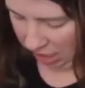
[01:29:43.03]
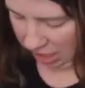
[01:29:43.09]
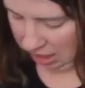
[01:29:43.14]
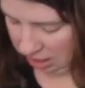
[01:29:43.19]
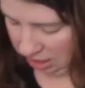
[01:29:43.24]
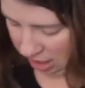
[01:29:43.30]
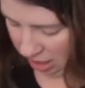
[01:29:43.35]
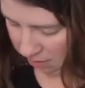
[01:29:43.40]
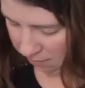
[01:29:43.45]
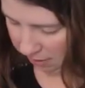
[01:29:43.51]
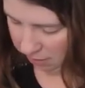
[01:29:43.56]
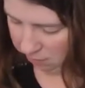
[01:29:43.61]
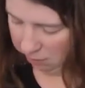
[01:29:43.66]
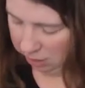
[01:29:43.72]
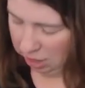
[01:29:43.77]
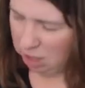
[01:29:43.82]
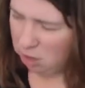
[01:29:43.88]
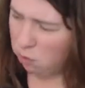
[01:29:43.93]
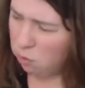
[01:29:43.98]
they'd be really
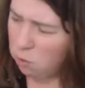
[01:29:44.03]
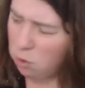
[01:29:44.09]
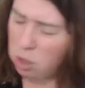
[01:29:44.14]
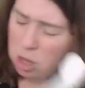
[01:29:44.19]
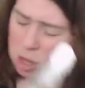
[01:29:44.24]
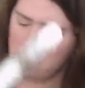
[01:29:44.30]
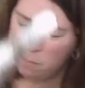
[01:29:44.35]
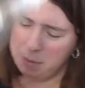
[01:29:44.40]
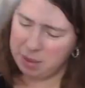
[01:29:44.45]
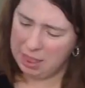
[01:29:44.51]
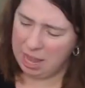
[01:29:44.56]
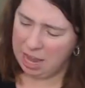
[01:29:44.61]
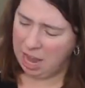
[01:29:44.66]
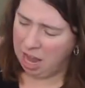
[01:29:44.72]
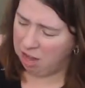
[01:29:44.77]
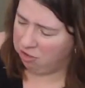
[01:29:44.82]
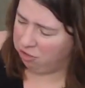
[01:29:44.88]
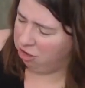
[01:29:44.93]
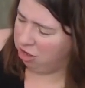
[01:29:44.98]
cool, but they
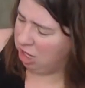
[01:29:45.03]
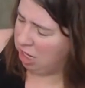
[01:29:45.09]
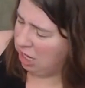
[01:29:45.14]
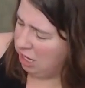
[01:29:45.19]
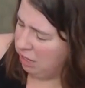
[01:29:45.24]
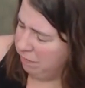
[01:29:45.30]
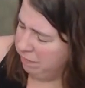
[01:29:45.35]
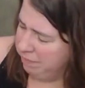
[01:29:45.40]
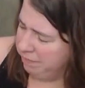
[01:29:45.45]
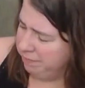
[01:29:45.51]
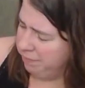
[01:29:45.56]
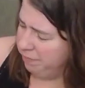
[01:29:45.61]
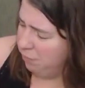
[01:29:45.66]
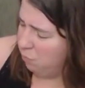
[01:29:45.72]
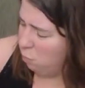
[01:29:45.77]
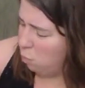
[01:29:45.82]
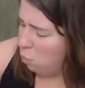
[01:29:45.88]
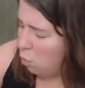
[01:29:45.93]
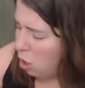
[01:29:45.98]
actually
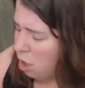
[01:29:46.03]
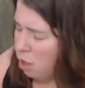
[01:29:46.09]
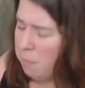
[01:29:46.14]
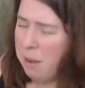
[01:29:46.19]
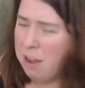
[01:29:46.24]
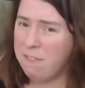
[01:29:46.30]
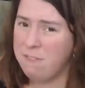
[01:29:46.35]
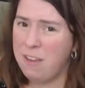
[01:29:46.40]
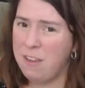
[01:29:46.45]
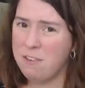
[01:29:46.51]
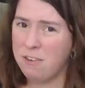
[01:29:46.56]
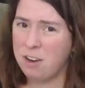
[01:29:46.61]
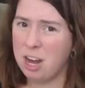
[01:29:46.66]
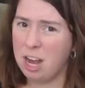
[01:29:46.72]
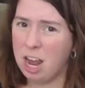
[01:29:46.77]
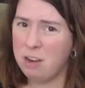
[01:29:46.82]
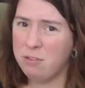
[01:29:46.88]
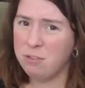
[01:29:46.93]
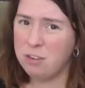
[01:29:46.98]
weren't my favorite.
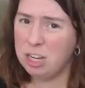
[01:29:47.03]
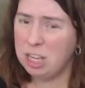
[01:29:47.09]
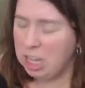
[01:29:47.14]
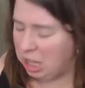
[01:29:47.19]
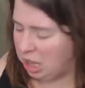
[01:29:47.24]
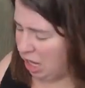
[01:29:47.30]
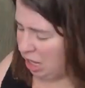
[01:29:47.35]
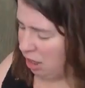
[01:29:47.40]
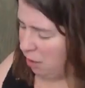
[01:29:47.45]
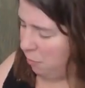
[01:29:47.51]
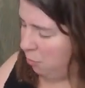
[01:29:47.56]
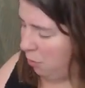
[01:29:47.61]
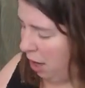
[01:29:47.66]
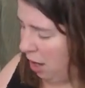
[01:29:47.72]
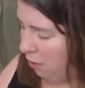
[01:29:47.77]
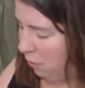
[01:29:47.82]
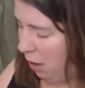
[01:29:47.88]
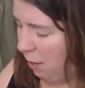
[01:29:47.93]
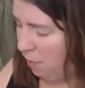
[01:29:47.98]
I really like the
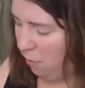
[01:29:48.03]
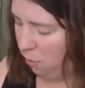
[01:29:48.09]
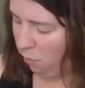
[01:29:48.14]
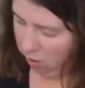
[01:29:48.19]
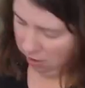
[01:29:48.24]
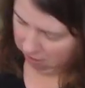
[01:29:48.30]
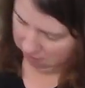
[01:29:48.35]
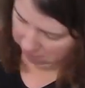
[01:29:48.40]
bright rainbow ones